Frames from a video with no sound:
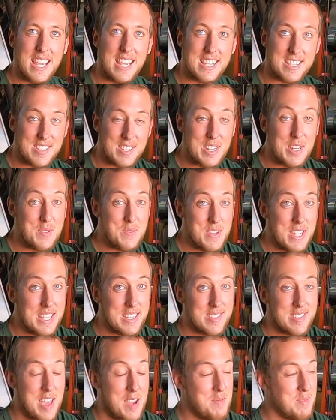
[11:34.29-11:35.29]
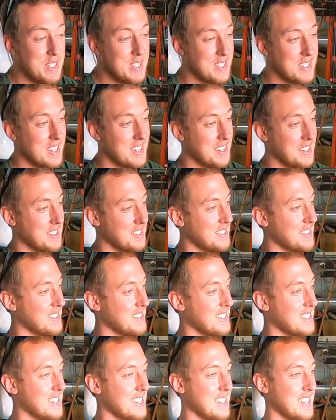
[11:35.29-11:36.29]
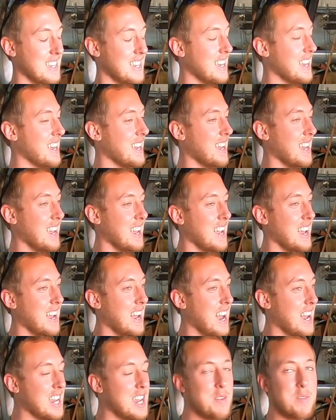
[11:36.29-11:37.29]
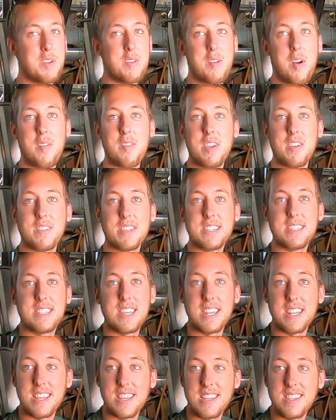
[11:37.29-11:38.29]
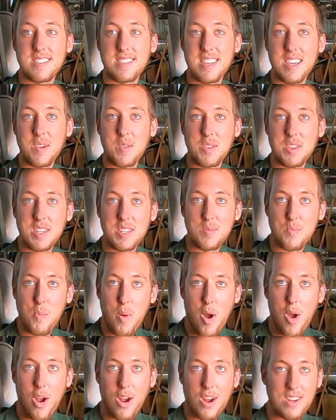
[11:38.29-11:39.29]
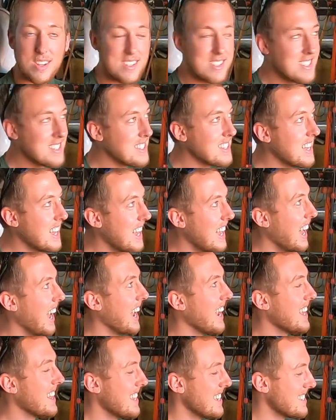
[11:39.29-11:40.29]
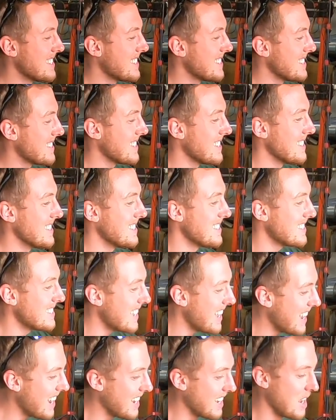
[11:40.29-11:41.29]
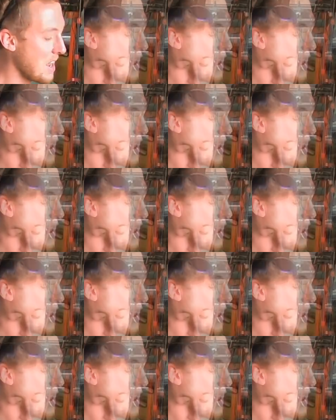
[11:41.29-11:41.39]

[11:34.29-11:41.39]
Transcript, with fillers: It'll start level beginner by the end of it. I can't believe I'm even sitting in this thing with these bars. Yeah. This is insane.